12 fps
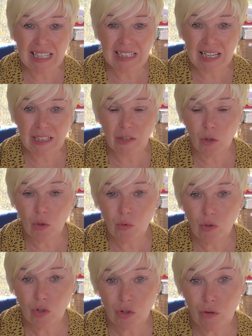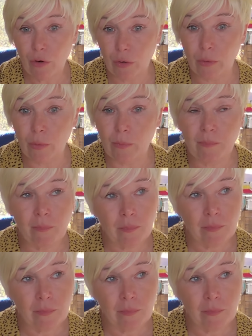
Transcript: it like goes through.